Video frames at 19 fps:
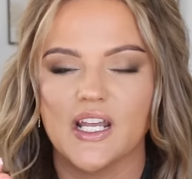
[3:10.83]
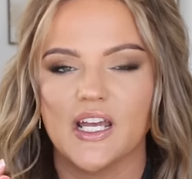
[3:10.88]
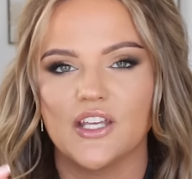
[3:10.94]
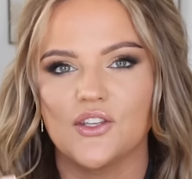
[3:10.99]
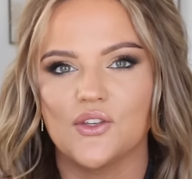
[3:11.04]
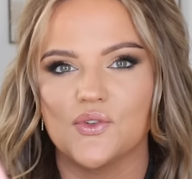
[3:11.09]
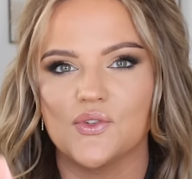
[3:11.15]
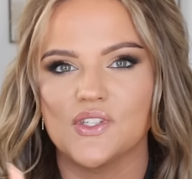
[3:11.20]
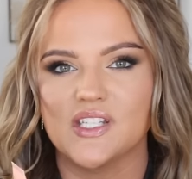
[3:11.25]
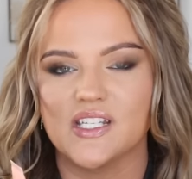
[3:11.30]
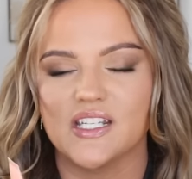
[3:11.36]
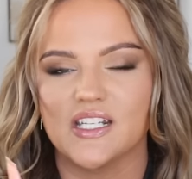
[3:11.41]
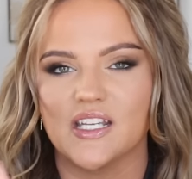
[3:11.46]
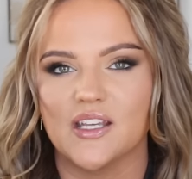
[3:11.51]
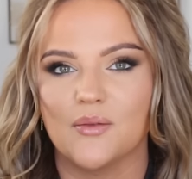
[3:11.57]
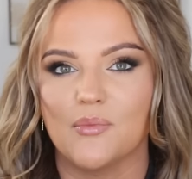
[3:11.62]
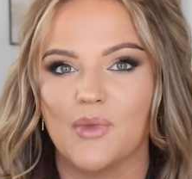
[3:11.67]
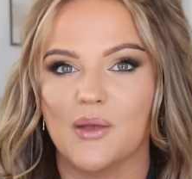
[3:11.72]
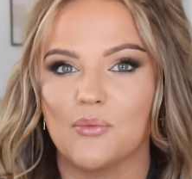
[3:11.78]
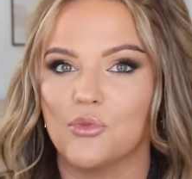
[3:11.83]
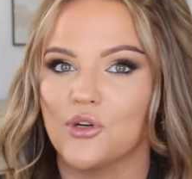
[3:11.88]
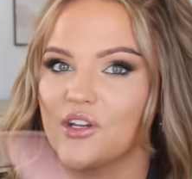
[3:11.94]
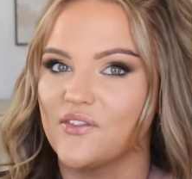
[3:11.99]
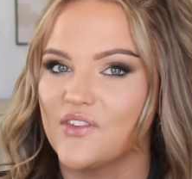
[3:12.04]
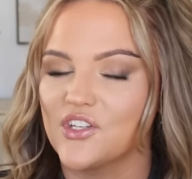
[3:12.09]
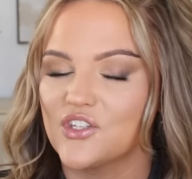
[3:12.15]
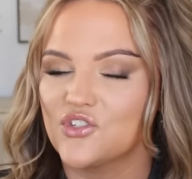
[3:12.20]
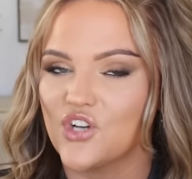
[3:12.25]
I used it in my
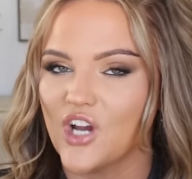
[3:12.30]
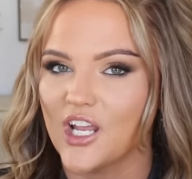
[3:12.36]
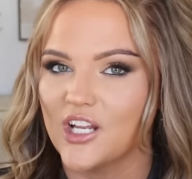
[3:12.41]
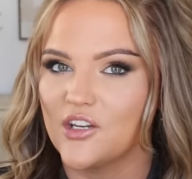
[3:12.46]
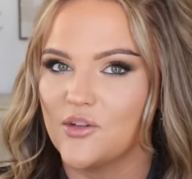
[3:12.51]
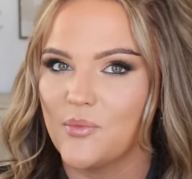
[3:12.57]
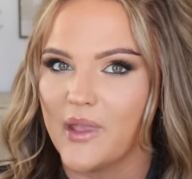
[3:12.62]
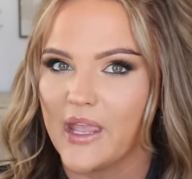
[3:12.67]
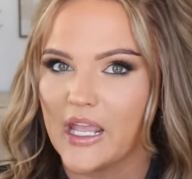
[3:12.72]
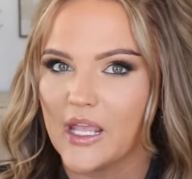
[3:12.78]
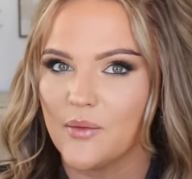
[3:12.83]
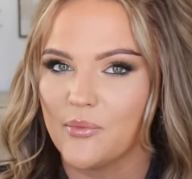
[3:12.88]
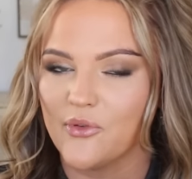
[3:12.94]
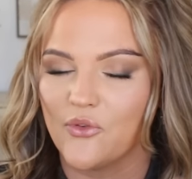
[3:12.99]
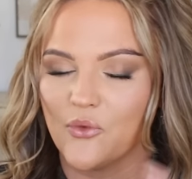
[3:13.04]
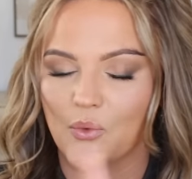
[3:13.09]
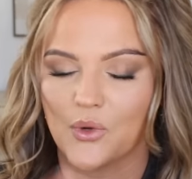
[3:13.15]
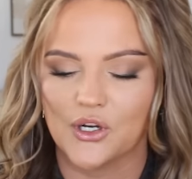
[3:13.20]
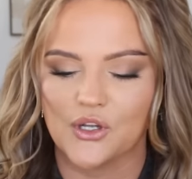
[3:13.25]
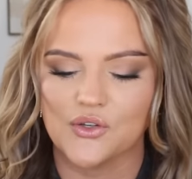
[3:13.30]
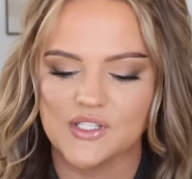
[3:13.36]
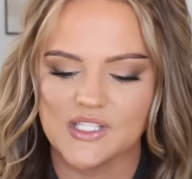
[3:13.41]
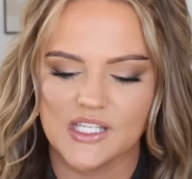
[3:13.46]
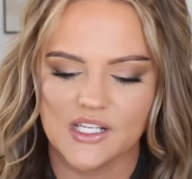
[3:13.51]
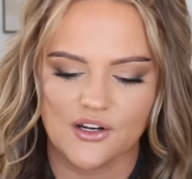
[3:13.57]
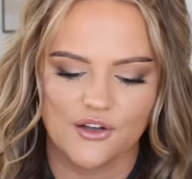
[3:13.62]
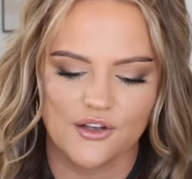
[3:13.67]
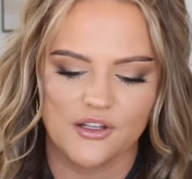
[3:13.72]
previous trying new makeup if you want to go
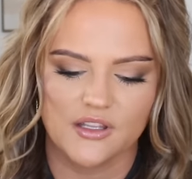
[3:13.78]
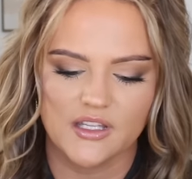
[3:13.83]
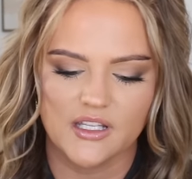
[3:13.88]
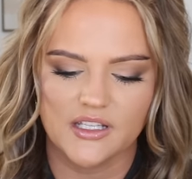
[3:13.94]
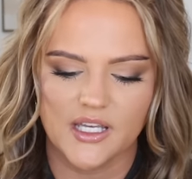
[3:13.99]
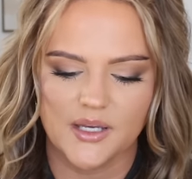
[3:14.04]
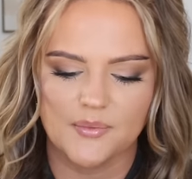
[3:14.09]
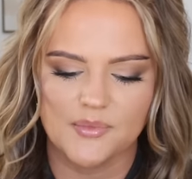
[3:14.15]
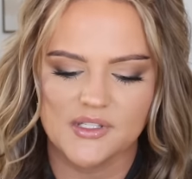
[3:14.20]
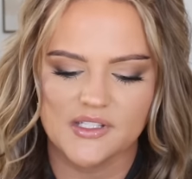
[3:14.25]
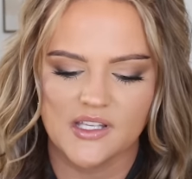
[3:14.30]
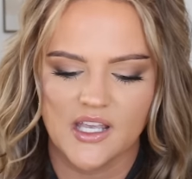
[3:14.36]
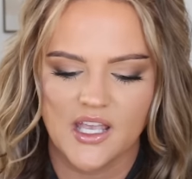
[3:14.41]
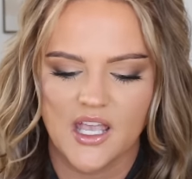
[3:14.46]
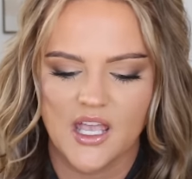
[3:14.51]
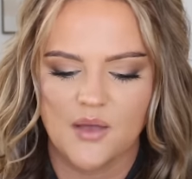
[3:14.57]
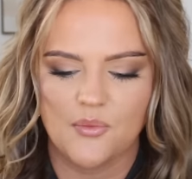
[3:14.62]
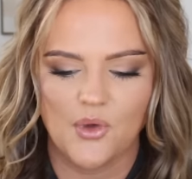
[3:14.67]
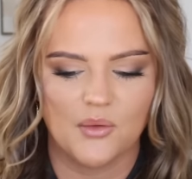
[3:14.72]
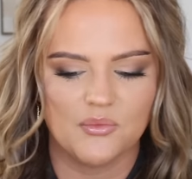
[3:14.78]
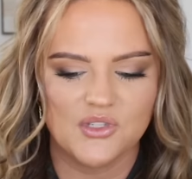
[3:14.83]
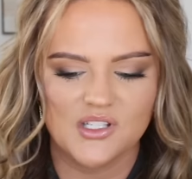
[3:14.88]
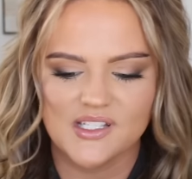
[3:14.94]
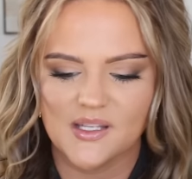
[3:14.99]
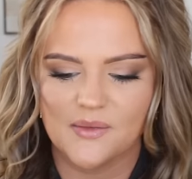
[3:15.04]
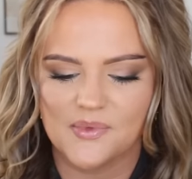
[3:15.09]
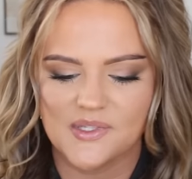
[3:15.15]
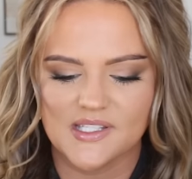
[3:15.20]
see it on the lips, but I'm
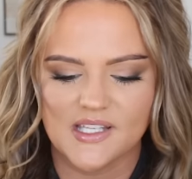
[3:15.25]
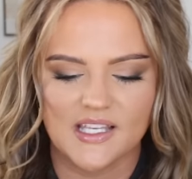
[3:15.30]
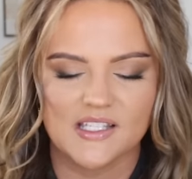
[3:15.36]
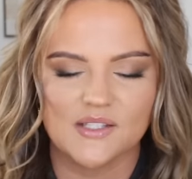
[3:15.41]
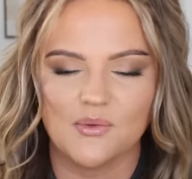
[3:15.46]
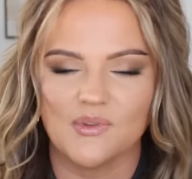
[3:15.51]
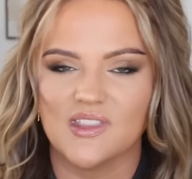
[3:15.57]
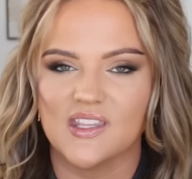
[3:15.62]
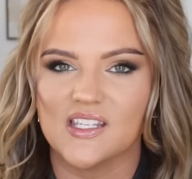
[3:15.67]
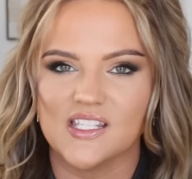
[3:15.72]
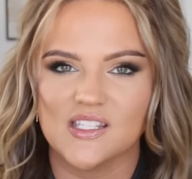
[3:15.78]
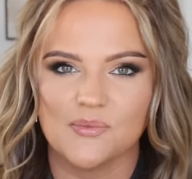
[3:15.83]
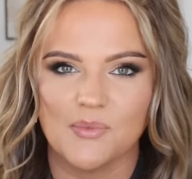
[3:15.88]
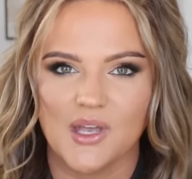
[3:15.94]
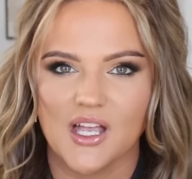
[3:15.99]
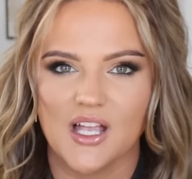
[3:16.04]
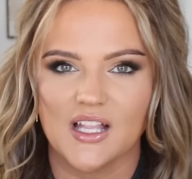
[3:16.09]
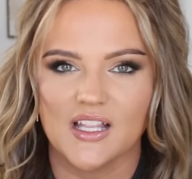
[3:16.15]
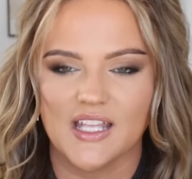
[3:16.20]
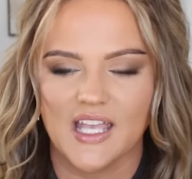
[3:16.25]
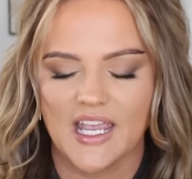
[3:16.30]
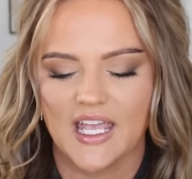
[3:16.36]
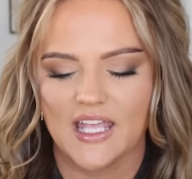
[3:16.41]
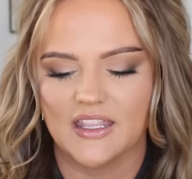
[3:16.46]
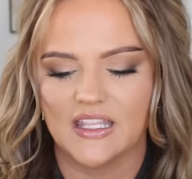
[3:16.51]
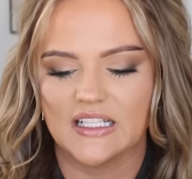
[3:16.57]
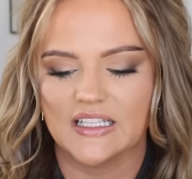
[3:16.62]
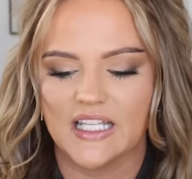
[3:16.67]
just obsessed with the smell
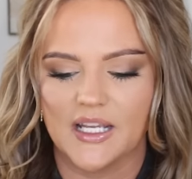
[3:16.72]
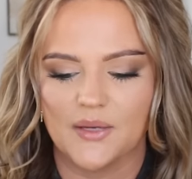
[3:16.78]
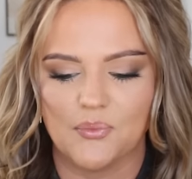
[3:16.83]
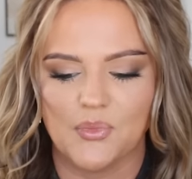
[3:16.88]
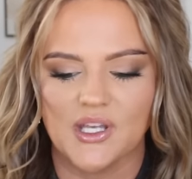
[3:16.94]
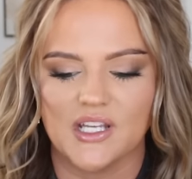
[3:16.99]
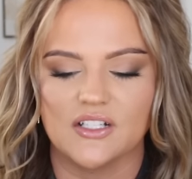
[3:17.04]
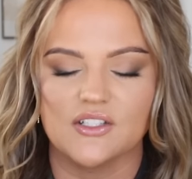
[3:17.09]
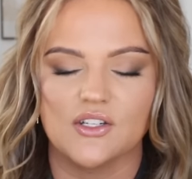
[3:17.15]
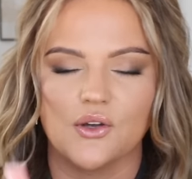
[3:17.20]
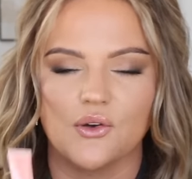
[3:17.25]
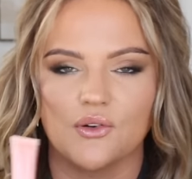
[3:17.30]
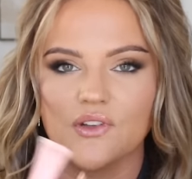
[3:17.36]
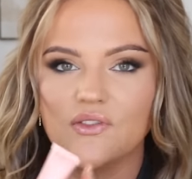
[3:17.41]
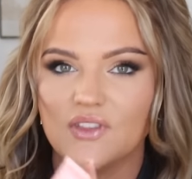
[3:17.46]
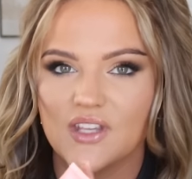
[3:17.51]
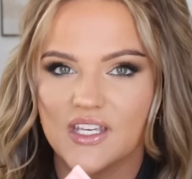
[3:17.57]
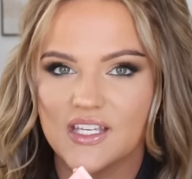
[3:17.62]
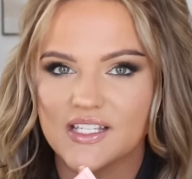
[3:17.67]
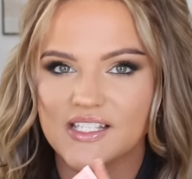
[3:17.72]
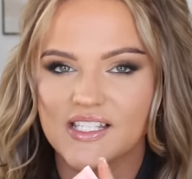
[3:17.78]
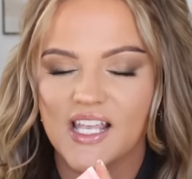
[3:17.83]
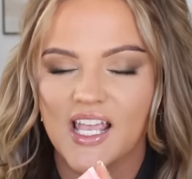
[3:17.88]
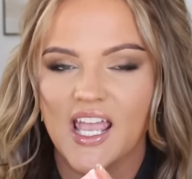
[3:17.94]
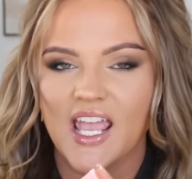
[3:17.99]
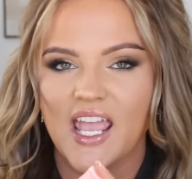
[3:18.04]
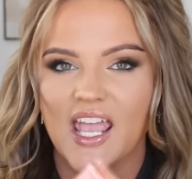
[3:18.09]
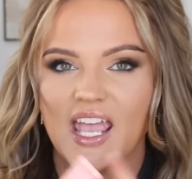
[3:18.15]
and the light pink tone of this
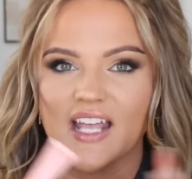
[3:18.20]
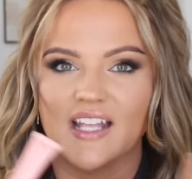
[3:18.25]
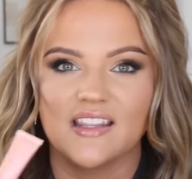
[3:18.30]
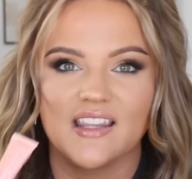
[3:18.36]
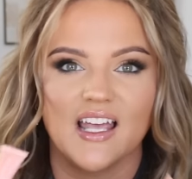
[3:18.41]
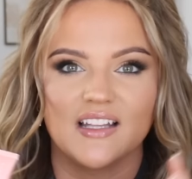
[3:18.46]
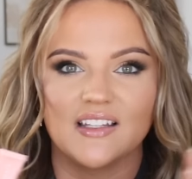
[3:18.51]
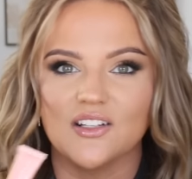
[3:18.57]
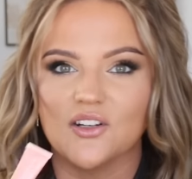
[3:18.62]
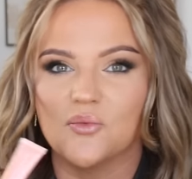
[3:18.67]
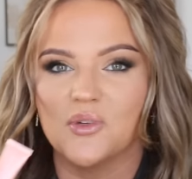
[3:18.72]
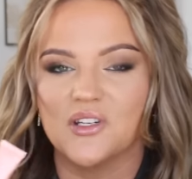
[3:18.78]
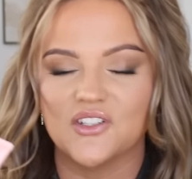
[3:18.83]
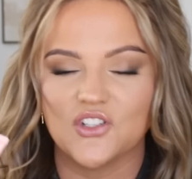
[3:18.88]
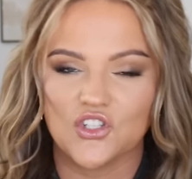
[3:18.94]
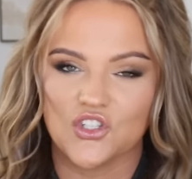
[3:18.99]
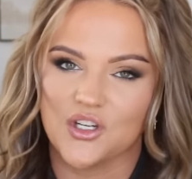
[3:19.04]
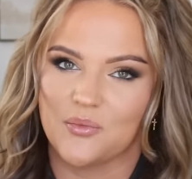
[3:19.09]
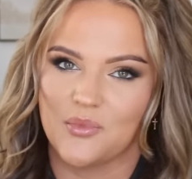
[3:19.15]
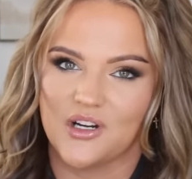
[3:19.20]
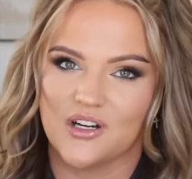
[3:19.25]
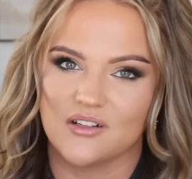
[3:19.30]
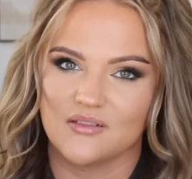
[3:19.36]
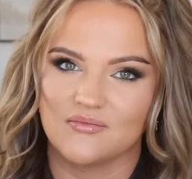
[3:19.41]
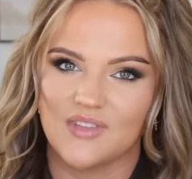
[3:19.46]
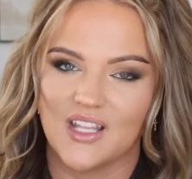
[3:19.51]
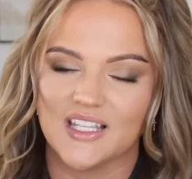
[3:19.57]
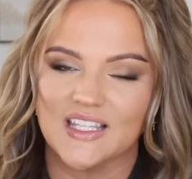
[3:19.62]
and that little bit of
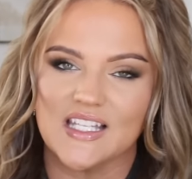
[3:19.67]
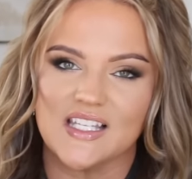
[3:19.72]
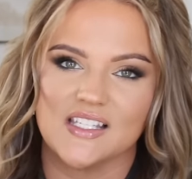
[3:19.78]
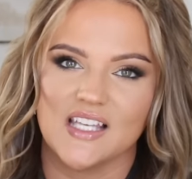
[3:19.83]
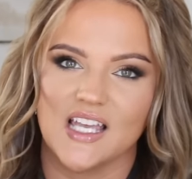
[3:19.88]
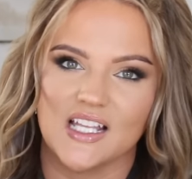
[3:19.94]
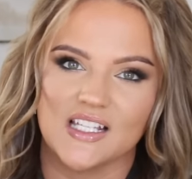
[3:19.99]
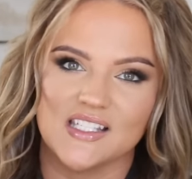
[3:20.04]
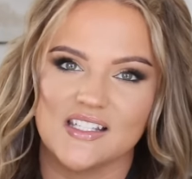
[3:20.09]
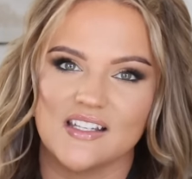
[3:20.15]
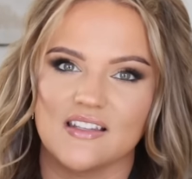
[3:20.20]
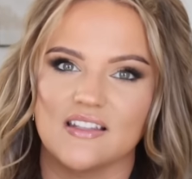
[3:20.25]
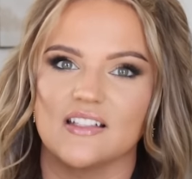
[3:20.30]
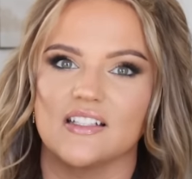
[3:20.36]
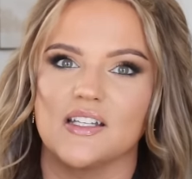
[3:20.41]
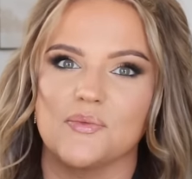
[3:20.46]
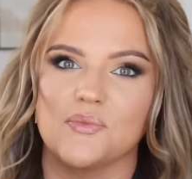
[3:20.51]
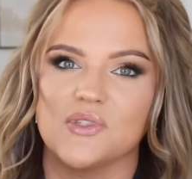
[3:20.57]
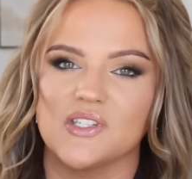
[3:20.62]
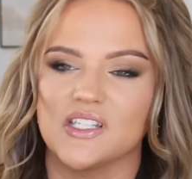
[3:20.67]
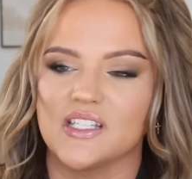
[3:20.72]
shimmer that this adds to the lips.